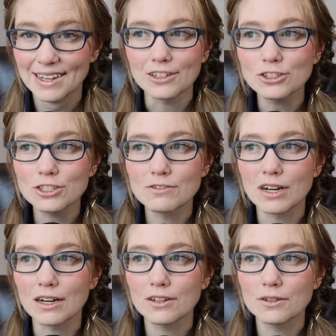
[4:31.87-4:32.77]
Dr.
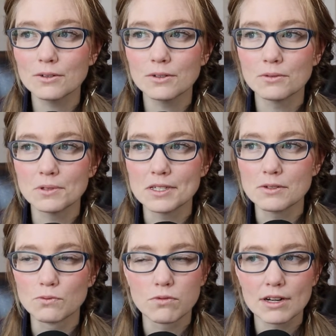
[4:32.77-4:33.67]
Zhivago was
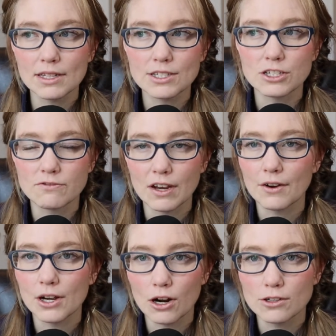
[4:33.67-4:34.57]
really just
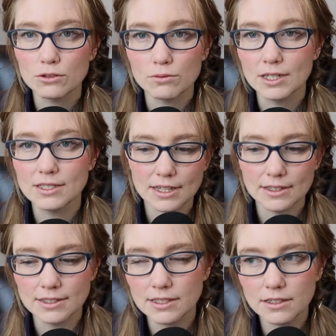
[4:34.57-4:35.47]
very hard to read
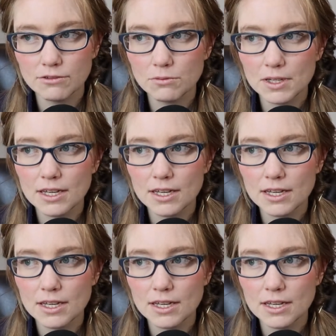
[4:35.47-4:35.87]
stylistically for me.